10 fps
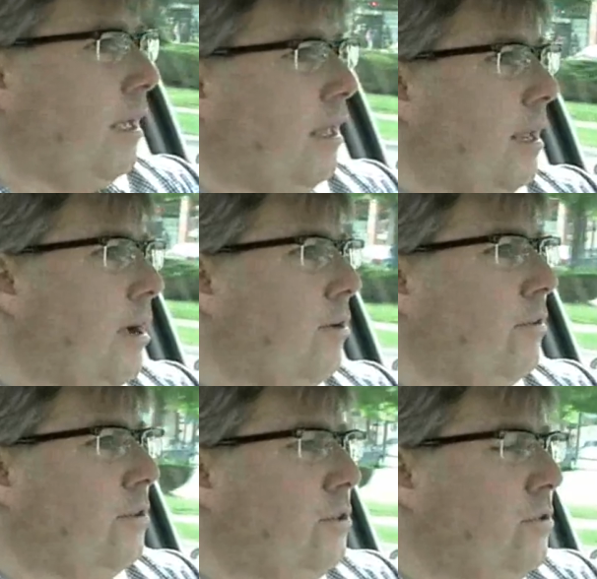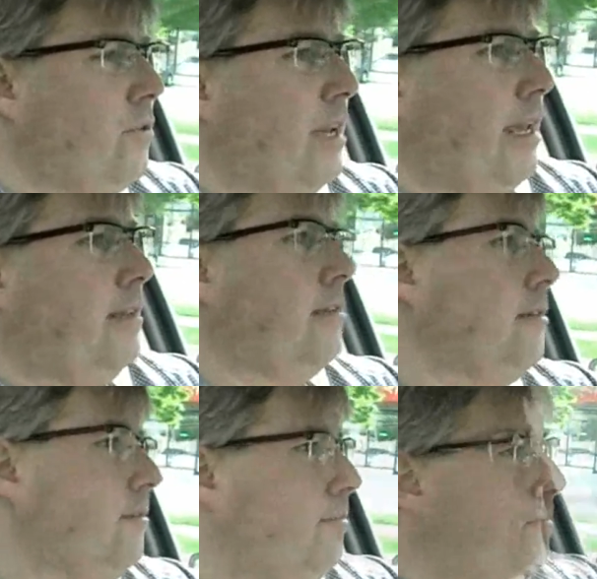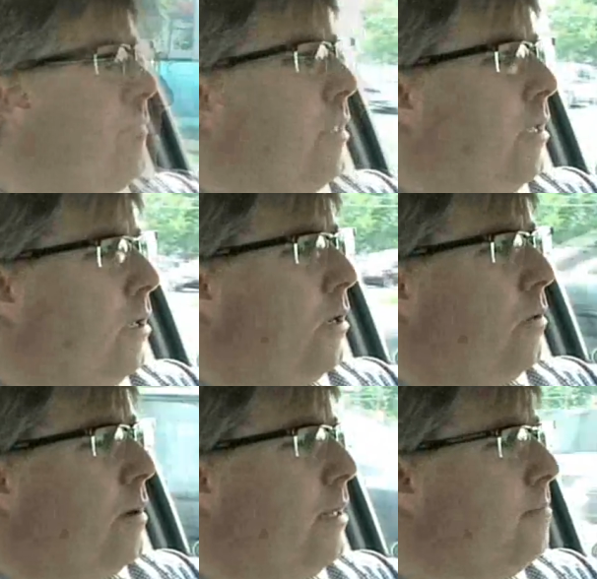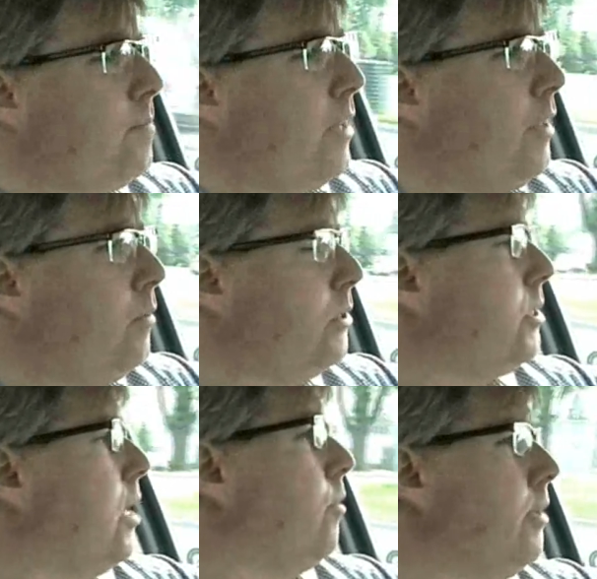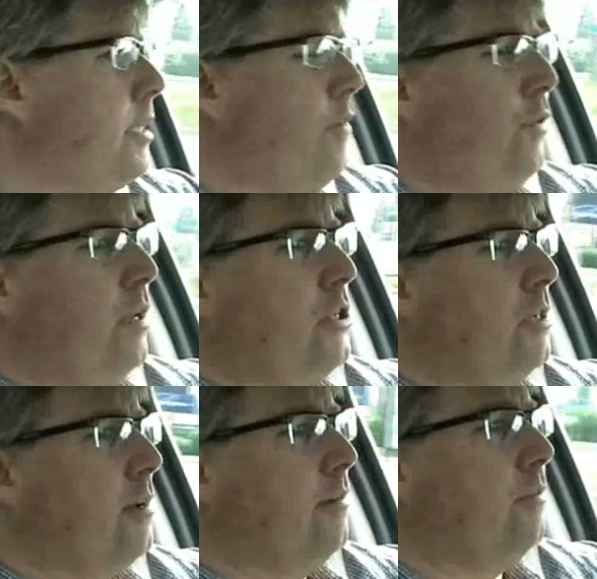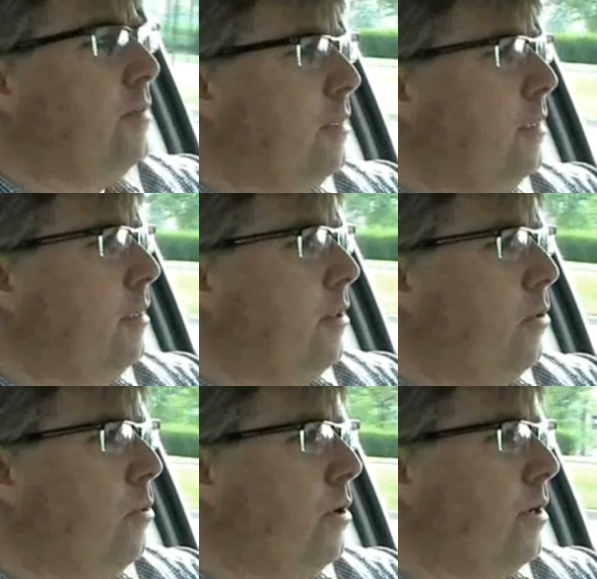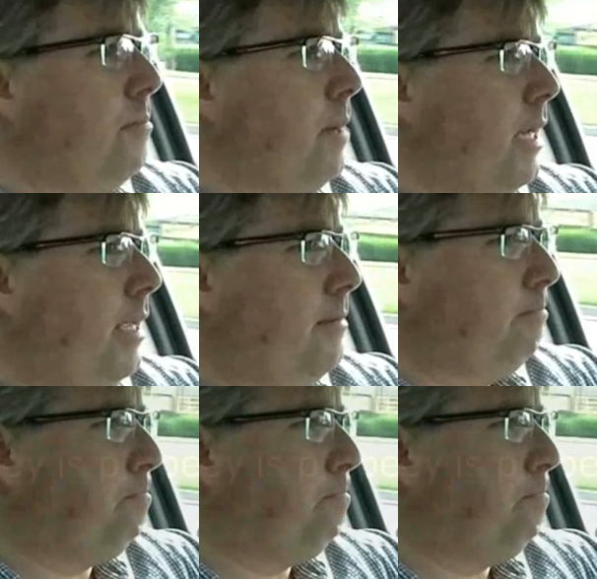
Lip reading: And how do the two relate? Well, I think we'll start with a definition of the word money.